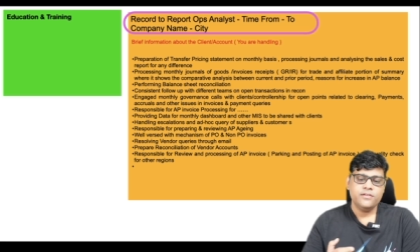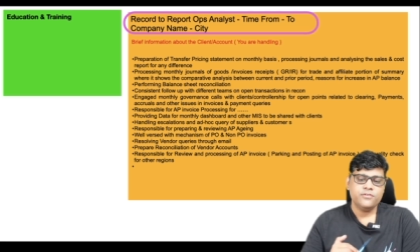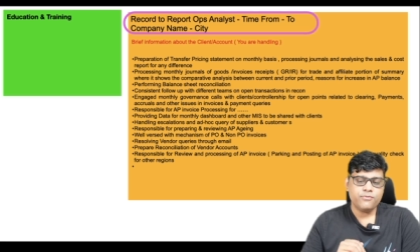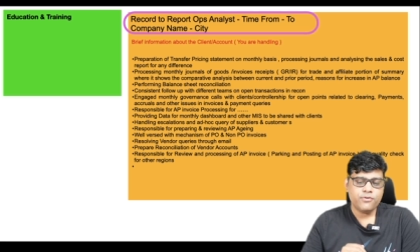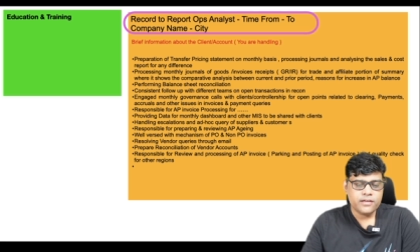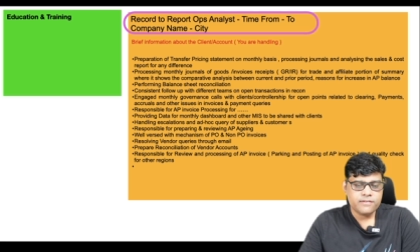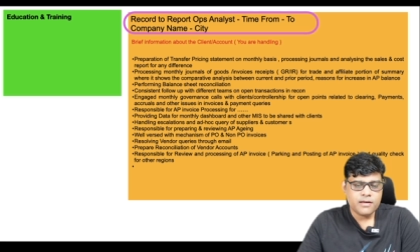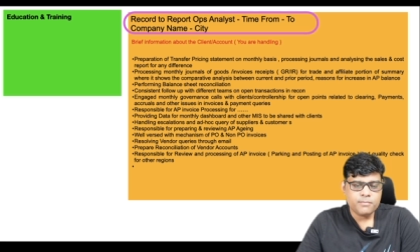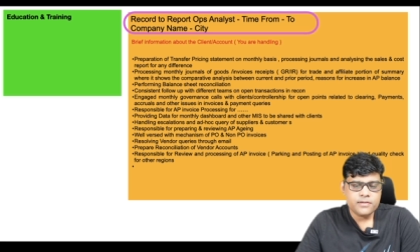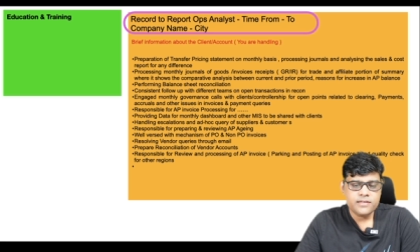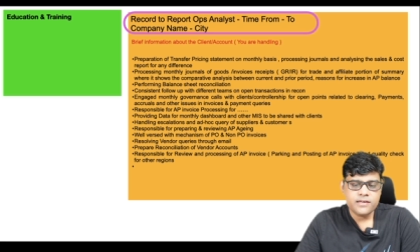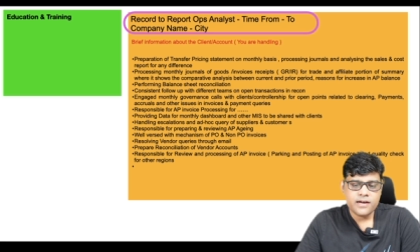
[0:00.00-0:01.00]
So for
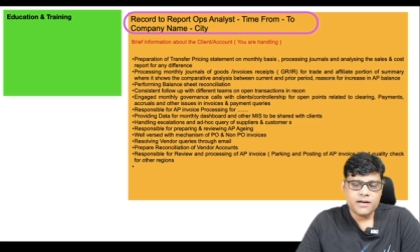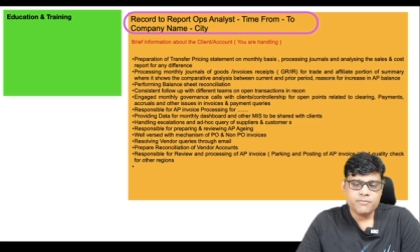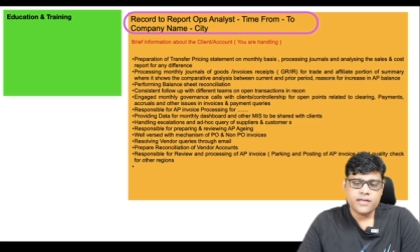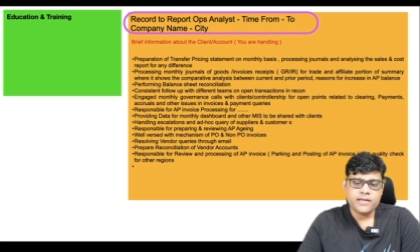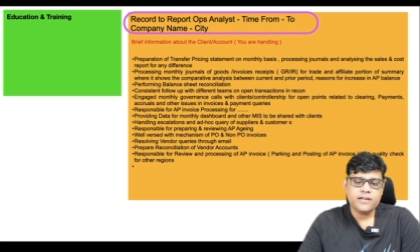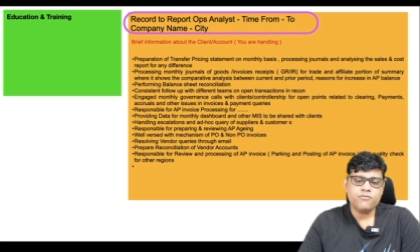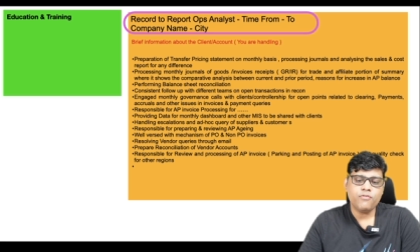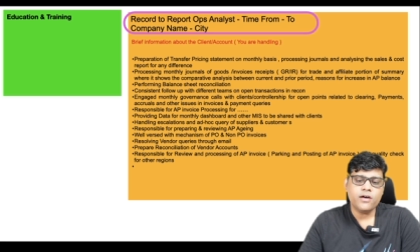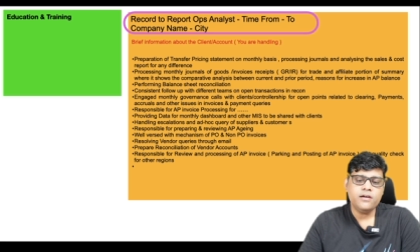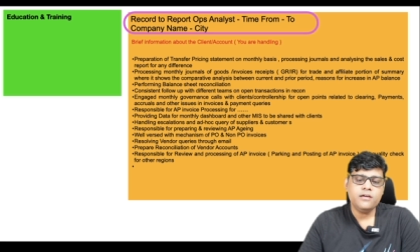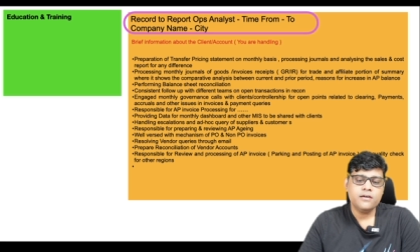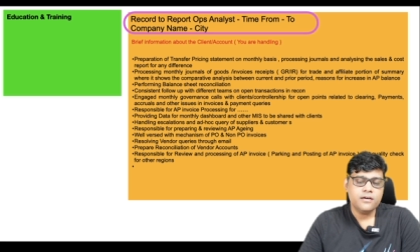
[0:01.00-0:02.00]
example, here I have taken
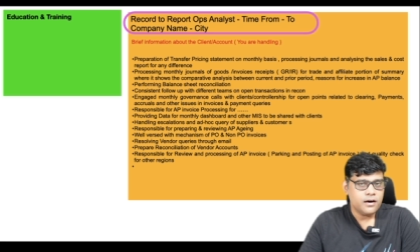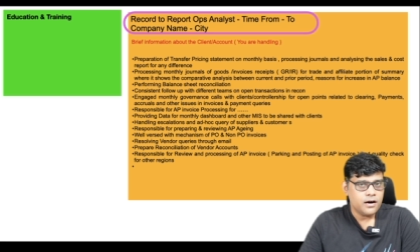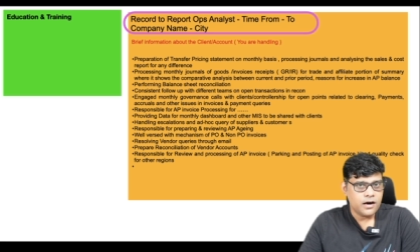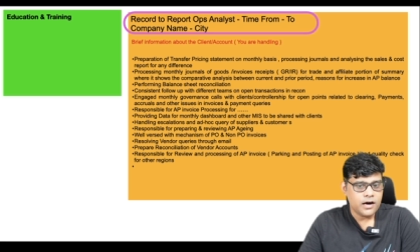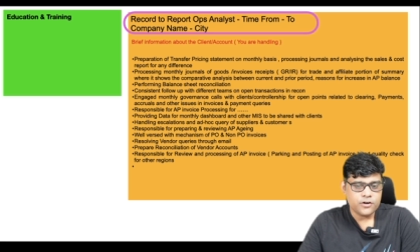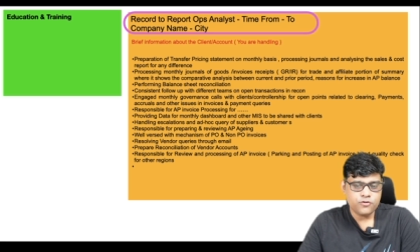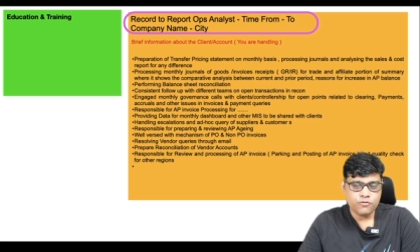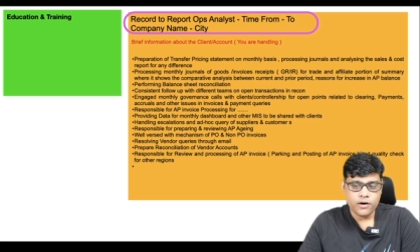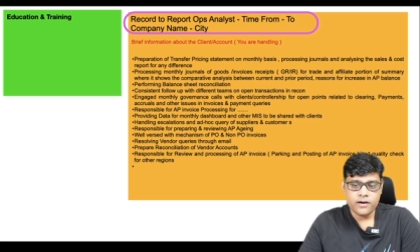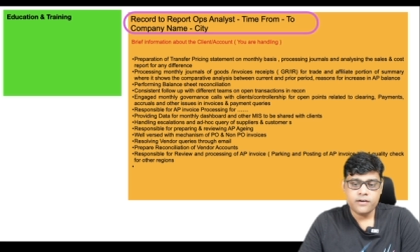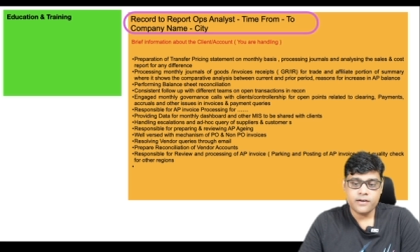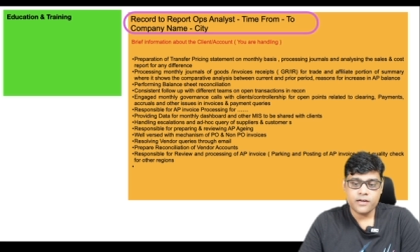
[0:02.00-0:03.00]
one
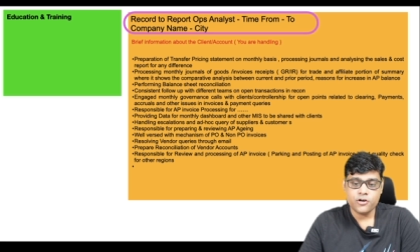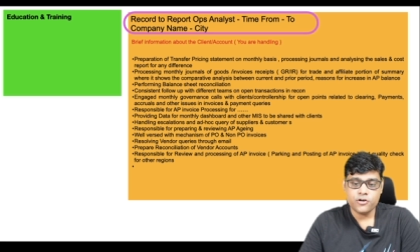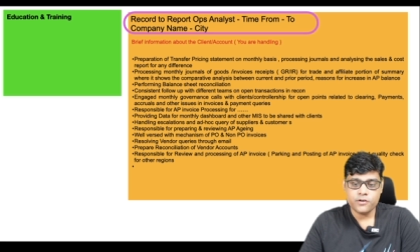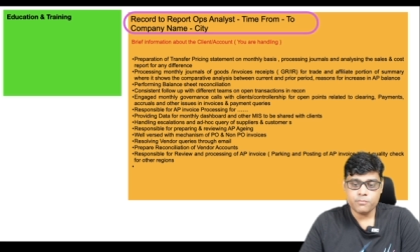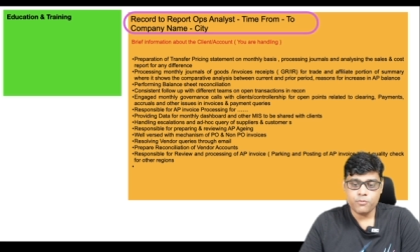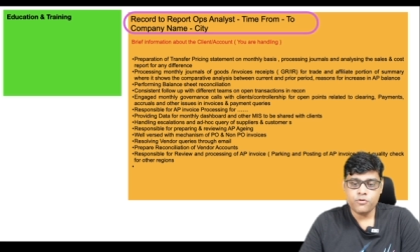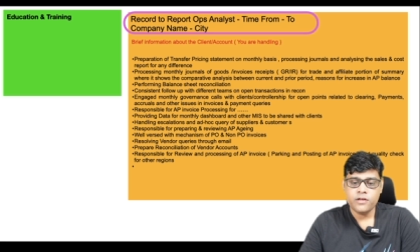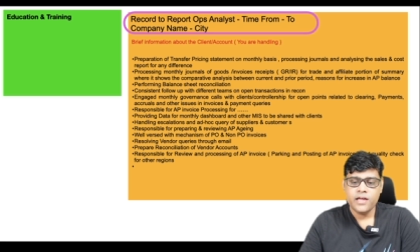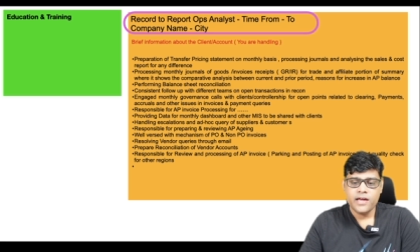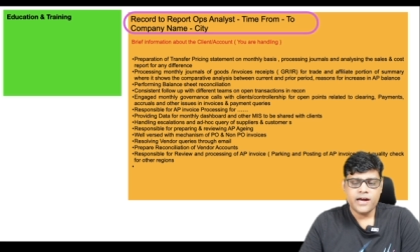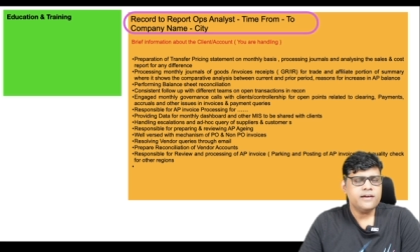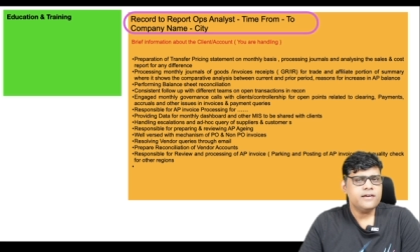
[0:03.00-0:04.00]
R2R record to report
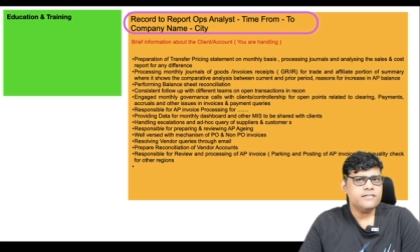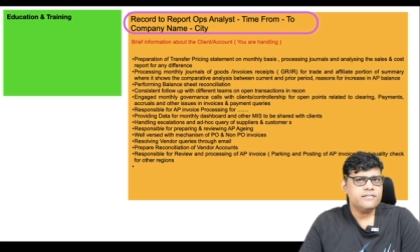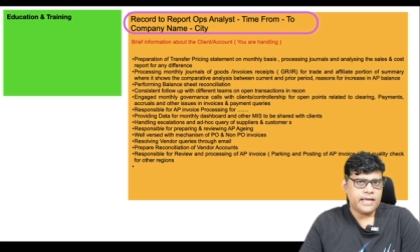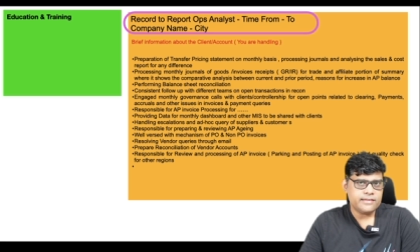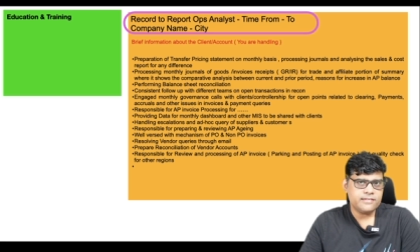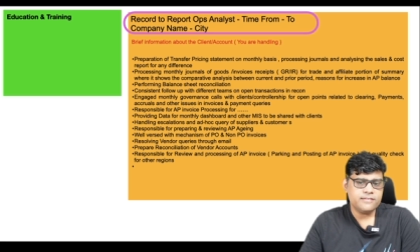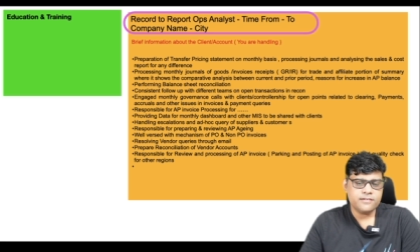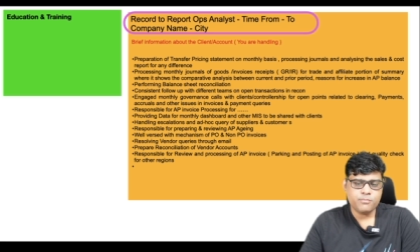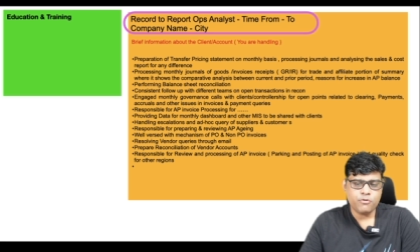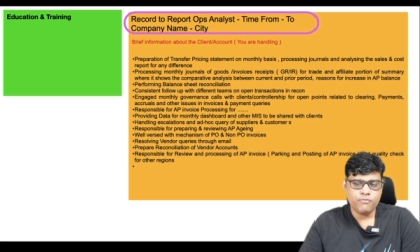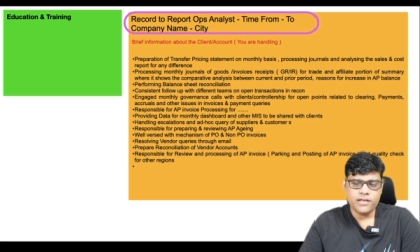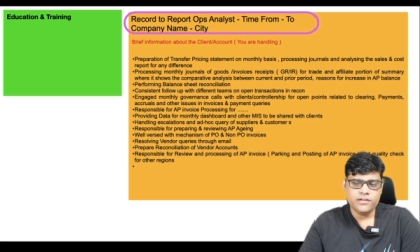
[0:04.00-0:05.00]
and it is Accenture
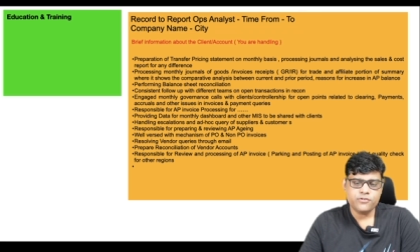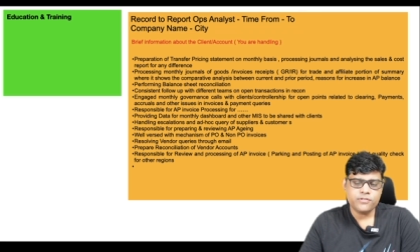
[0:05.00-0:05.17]
profile.